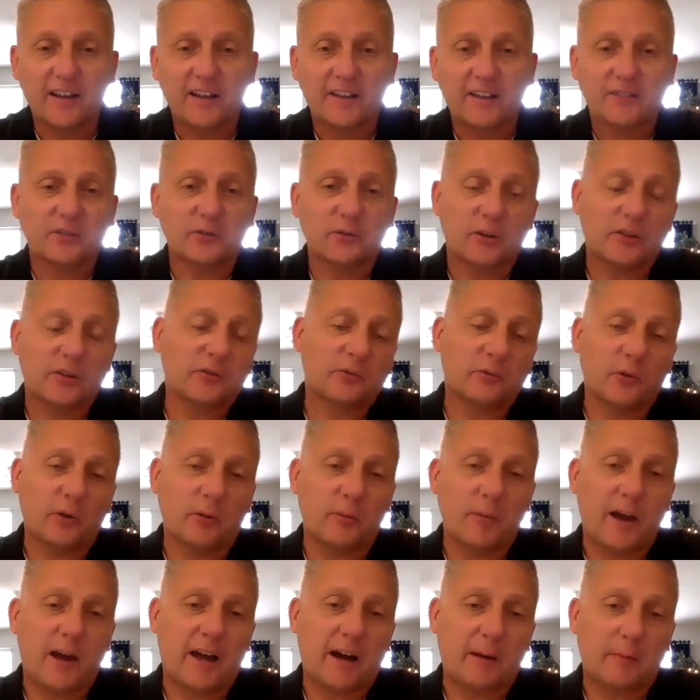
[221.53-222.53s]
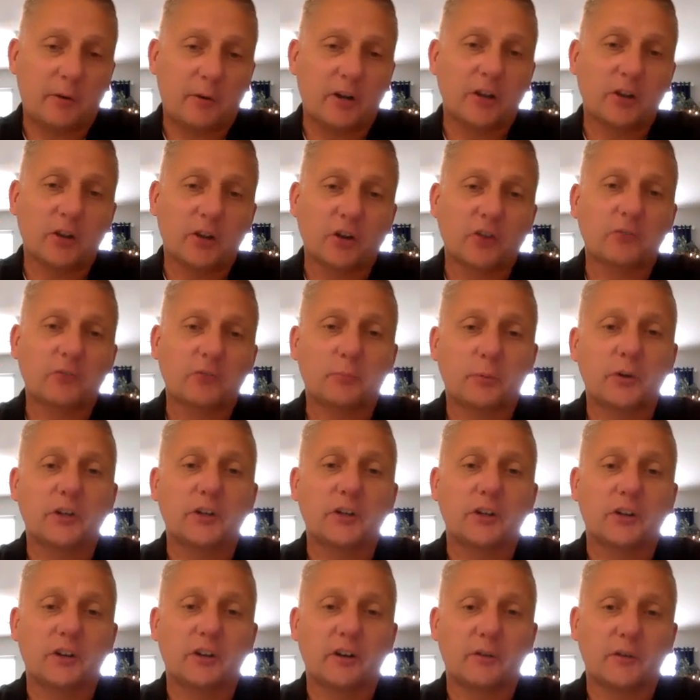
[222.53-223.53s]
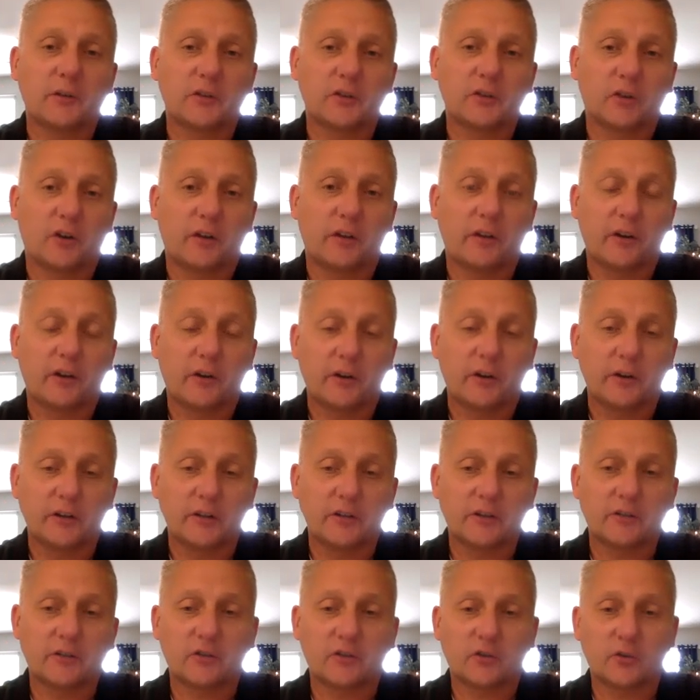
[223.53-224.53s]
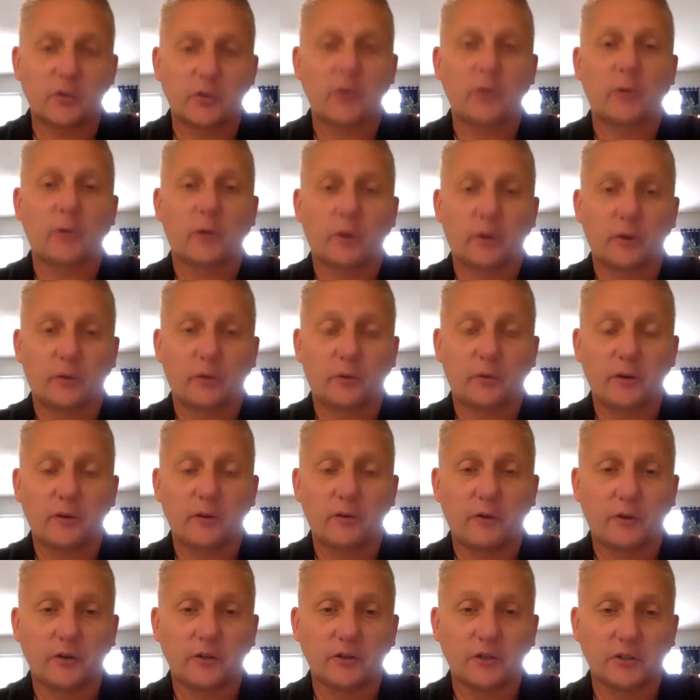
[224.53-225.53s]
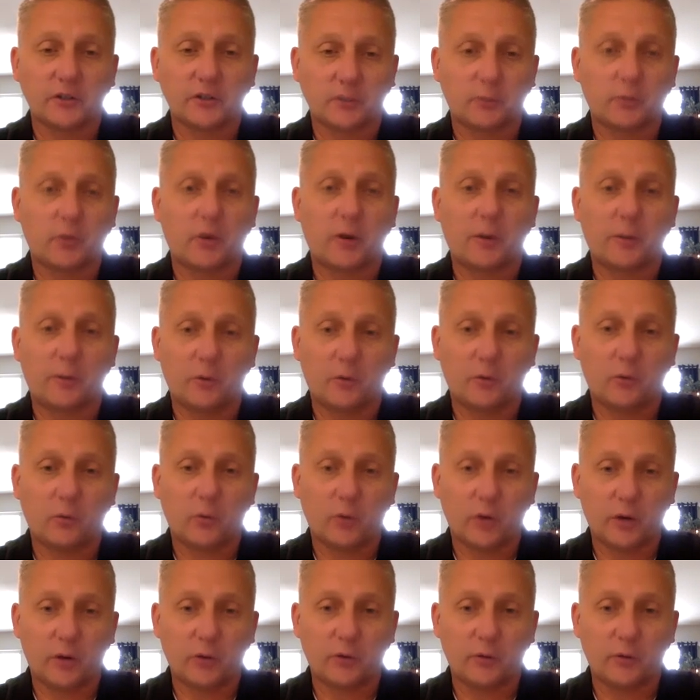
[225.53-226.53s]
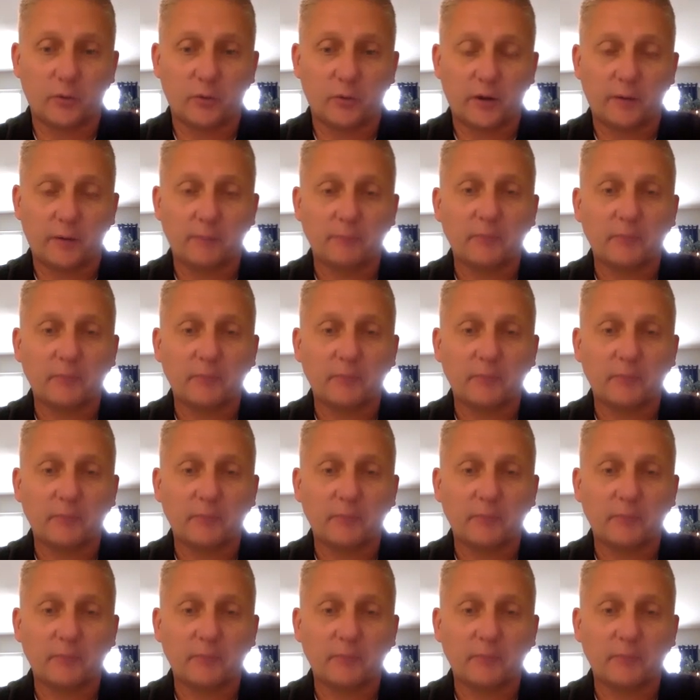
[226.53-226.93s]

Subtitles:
So it doesn't really matter, but it looks pretty good if it's on there as Suite 103 versus Apartment 103.